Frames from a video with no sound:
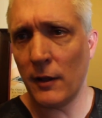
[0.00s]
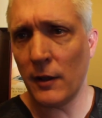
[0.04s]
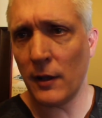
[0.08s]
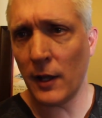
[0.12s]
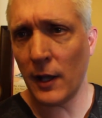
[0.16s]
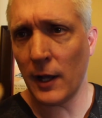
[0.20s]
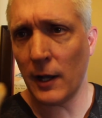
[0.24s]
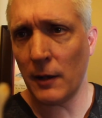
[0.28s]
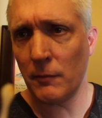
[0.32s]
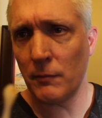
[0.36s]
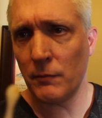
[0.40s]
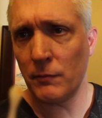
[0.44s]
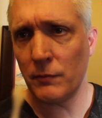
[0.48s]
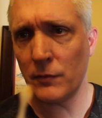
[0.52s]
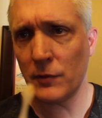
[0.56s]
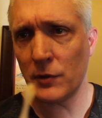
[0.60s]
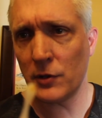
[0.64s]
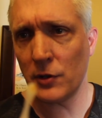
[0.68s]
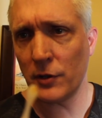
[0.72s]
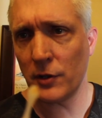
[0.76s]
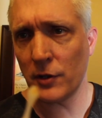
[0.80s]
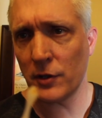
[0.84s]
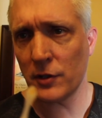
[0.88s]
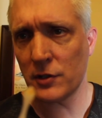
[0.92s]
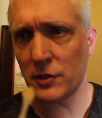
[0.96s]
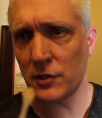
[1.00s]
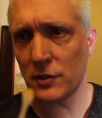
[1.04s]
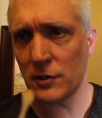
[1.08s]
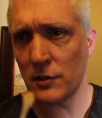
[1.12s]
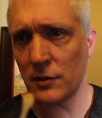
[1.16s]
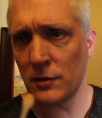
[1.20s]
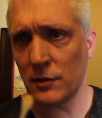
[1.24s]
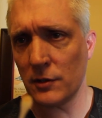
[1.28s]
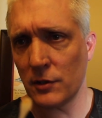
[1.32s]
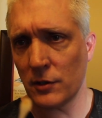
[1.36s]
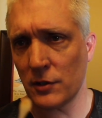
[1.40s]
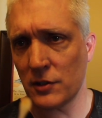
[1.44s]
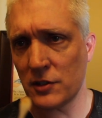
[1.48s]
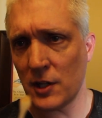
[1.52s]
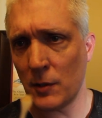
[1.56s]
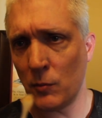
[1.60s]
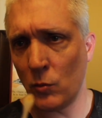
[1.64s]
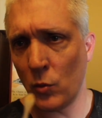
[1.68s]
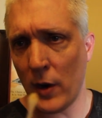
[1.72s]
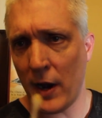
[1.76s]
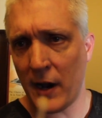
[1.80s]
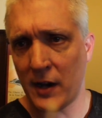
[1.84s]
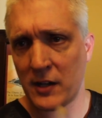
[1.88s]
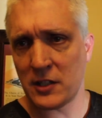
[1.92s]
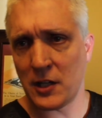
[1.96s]
yeah, so there's some
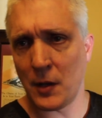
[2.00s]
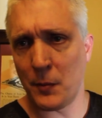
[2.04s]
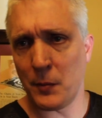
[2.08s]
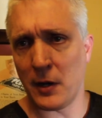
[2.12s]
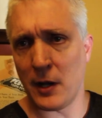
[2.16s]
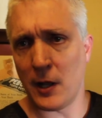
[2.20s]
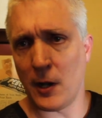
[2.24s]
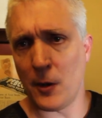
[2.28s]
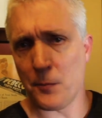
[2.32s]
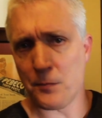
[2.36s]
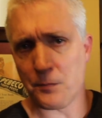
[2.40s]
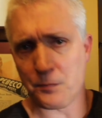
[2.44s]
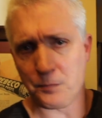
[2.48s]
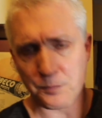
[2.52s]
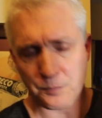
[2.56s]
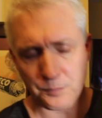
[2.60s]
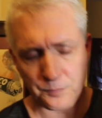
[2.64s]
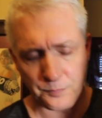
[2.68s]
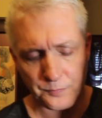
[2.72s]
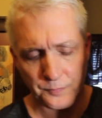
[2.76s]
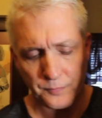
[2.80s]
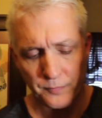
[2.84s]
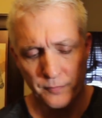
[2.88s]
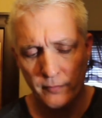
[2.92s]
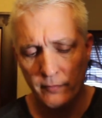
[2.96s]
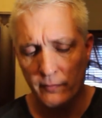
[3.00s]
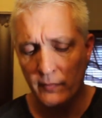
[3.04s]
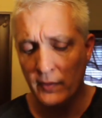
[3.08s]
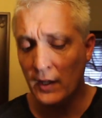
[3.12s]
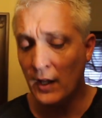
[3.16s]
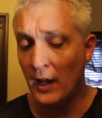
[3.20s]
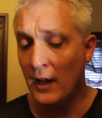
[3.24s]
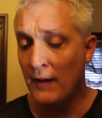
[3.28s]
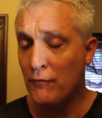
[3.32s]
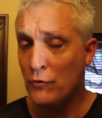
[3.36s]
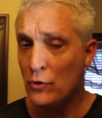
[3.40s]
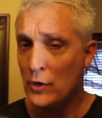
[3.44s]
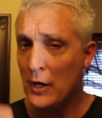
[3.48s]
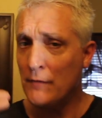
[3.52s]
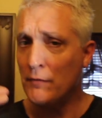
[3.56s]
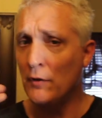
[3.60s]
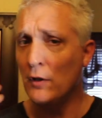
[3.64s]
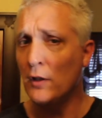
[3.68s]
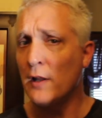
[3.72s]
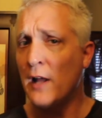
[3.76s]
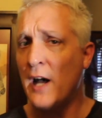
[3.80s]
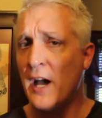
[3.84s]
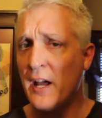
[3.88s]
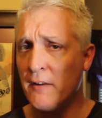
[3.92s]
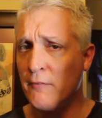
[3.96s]
wax coming out. If you have a
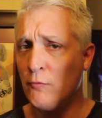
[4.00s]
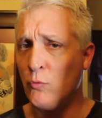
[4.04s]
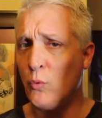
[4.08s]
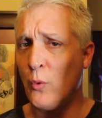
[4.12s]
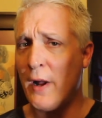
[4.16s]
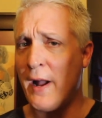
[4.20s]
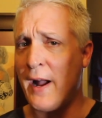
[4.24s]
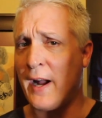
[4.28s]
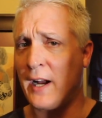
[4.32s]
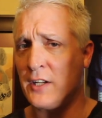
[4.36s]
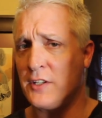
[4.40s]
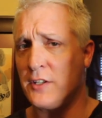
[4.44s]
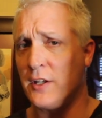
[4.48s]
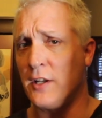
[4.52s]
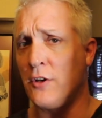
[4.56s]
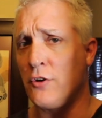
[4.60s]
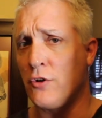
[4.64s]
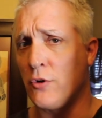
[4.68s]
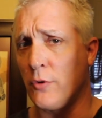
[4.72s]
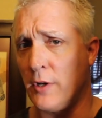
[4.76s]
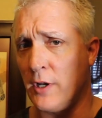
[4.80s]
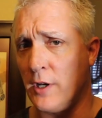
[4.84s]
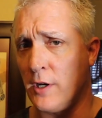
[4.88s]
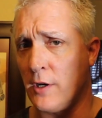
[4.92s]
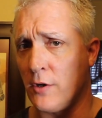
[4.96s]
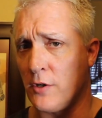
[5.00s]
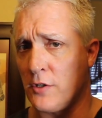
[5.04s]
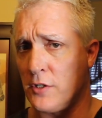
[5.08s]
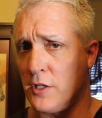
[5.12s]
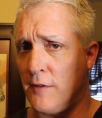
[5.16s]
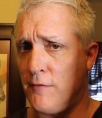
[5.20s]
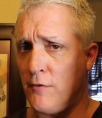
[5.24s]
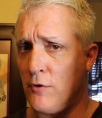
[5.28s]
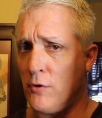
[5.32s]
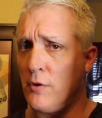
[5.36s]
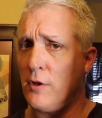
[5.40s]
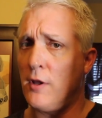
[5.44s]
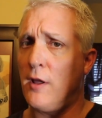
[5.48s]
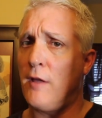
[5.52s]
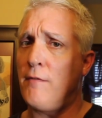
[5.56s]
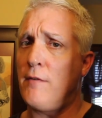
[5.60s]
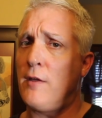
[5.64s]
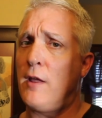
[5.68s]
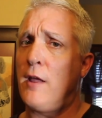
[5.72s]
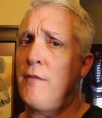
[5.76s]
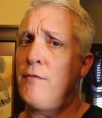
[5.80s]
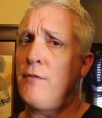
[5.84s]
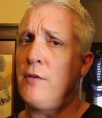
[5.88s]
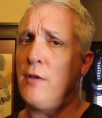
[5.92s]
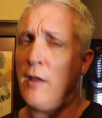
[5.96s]
lot of wax in your ears, if
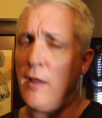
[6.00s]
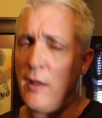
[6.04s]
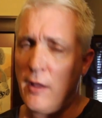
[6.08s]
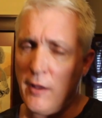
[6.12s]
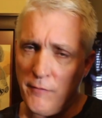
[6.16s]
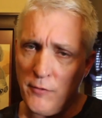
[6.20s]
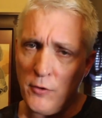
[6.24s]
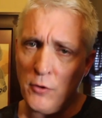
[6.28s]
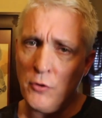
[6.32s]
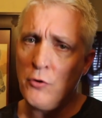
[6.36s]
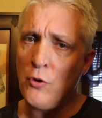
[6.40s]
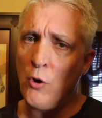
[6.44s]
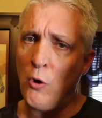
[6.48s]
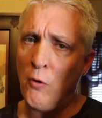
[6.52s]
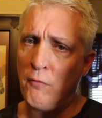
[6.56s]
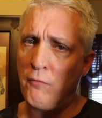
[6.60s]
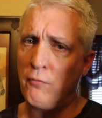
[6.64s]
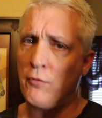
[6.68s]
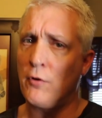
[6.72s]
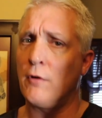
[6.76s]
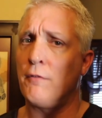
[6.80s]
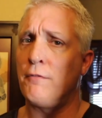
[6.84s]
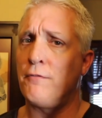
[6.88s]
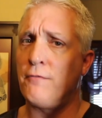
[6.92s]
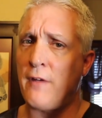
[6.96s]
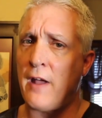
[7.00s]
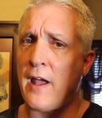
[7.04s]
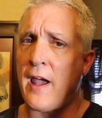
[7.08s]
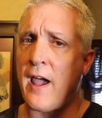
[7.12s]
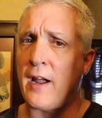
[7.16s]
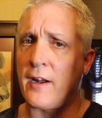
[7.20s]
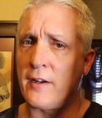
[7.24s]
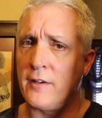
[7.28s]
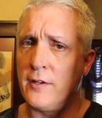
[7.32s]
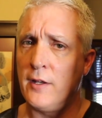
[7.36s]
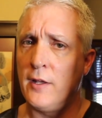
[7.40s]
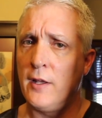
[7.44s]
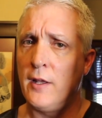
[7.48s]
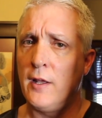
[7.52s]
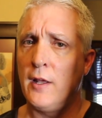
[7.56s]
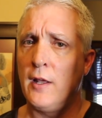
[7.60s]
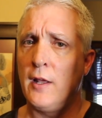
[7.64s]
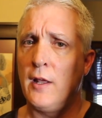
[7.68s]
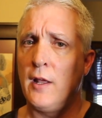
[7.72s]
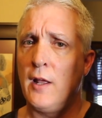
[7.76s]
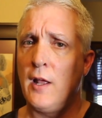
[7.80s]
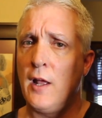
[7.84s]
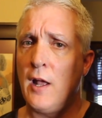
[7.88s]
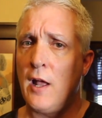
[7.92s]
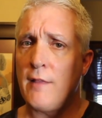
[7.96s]
you know for a fact
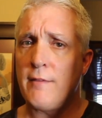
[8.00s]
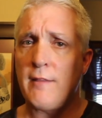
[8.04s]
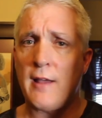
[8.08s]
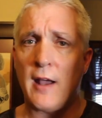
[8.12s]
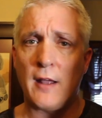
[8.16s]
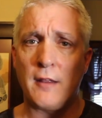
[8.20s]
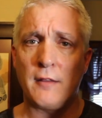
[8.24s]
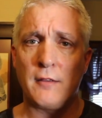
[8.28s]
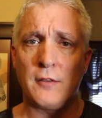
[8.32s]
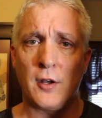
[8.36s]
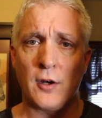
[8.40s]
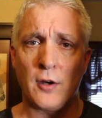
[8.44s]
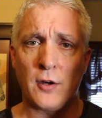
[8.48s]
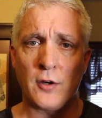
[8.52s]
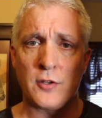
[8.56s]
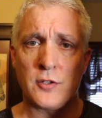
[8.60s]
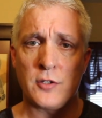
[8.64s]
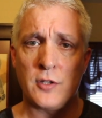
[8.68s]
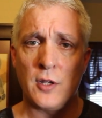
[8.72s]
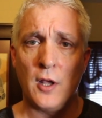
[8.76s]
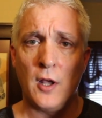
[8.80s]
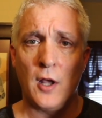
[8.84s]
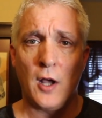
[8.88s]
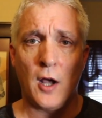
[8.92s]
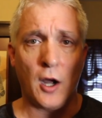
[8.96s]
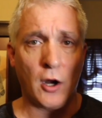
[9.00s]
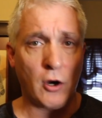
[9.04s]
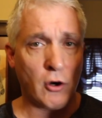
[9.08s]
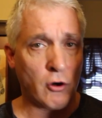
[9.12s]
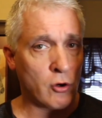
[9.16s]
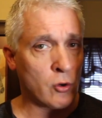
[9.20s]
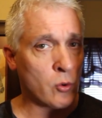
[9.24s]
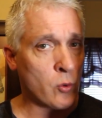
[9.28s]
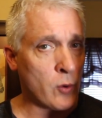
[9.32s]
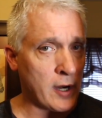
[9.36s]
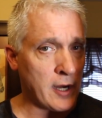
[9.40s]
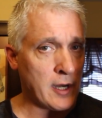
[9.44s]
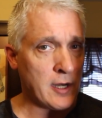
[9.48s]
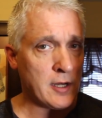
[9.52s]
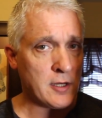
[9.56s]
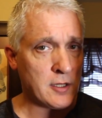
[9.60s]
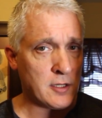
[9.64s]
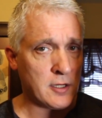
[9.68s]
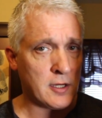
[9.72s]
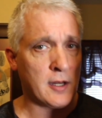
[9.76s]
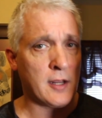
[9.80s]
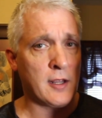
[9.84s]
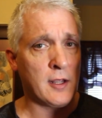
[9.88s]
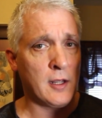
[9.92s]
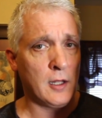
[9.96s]
that there's a great
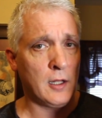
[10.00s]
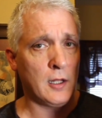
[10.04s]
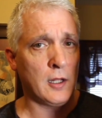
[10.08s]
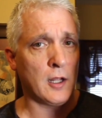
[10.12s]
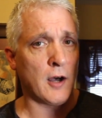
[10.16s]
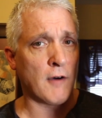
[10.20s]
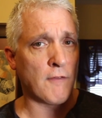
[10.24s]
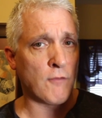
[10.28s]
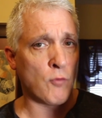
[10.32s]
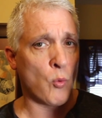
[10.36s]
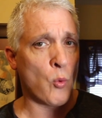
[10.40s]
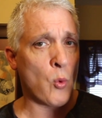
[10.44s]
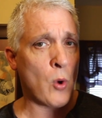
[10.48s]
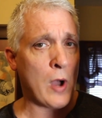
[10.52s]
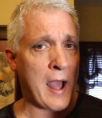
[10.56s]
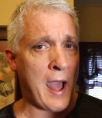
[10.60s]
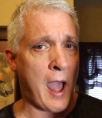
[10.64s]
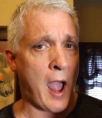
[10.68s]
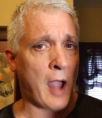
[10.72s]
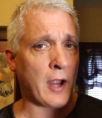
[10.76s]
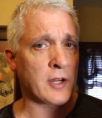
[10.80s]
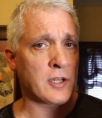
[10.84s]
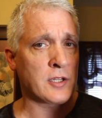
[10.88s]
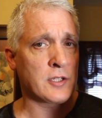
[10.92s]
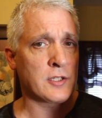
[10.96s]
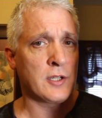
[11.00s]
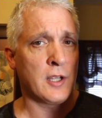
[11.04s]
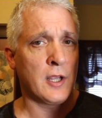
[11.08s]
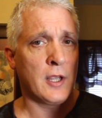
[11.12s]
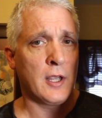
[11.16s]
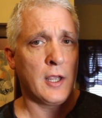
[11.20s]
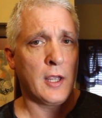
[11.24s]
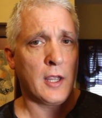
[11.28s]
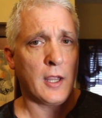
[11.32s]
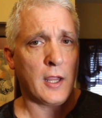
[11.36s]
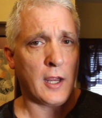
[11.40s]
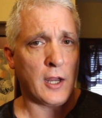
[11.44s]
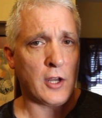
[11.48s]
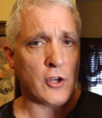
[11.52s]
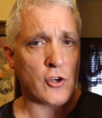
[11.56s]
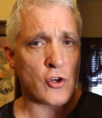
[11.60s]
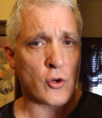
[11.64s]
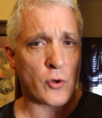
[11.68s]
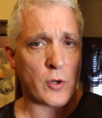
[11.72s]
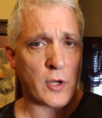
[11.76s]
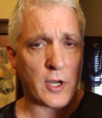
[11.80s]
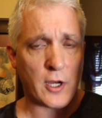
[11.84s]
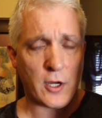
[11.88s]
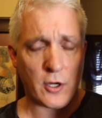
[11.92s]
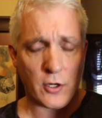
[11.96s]
deal of wax in
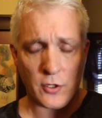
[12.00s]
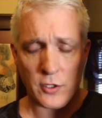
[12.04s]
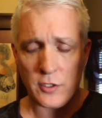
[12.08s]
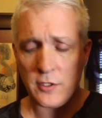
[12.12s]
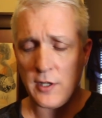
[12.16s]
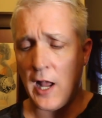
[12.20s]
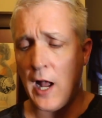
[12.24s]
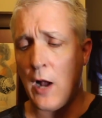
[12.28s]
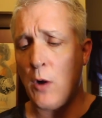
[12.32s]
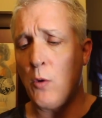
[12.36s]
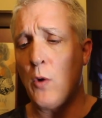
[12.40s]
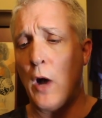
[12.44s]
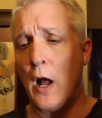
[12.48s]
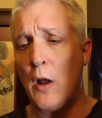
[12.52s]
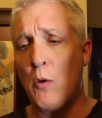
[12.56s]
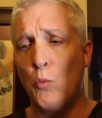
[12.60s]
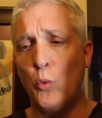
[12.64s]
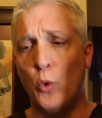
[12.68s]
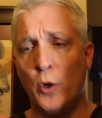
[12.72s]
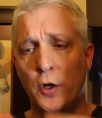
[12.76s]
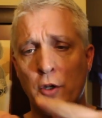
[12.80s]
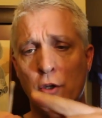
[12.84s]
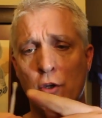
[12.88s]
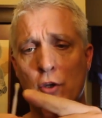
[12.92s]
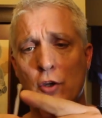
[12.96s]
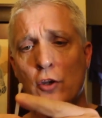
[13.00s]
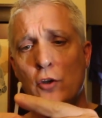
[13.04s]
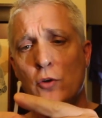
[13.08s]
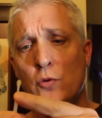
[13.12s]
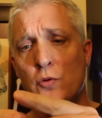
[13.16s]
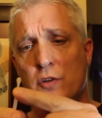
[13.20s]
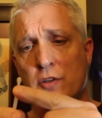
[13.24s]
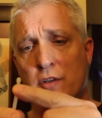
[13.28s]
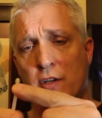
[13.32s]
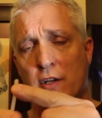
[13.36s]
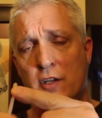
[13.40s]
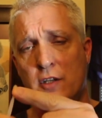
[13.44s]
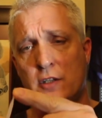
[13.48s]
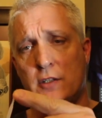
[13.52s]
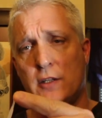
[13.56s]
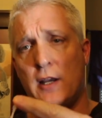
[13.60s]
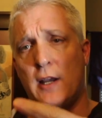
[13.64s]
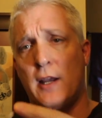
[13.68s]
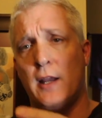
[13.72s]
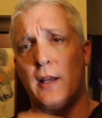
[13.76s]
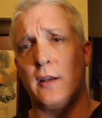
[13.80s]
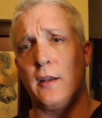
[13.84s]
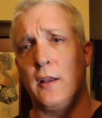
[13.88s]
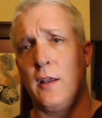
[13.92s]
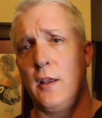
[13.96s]
your ears, I wouldn't use this
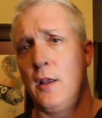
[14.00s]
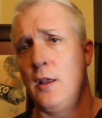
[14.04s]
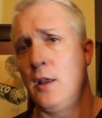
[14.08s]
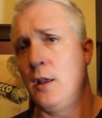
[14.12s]
side.